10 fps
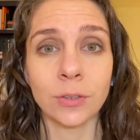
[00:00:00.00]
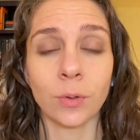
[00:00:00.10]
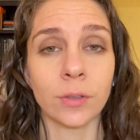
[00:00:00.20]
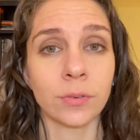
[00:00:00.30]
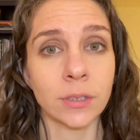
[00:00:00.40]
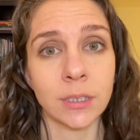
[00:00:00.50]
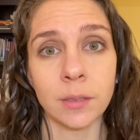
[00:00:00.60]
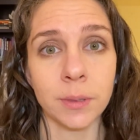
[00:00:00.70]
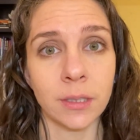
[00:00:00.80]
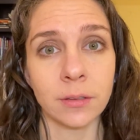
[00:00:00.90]
or if there's going to
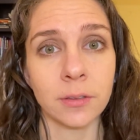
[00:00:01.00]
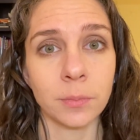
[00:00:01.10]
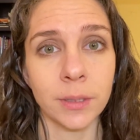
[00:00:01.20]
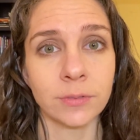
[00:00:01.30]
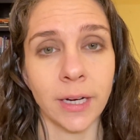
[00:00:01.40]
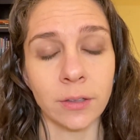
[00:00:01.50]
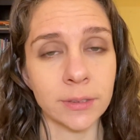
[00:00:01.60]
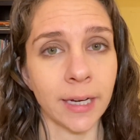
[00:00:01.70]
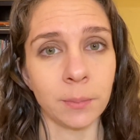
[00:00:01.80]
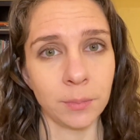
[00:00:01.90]
be a little bit of
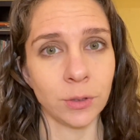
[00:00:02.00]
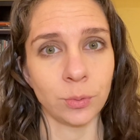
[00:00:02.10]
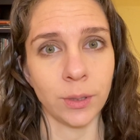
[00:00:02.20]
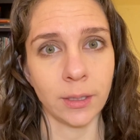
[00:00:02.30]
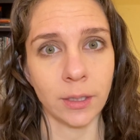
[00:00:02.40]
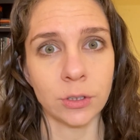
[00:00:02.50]
downtime in between there.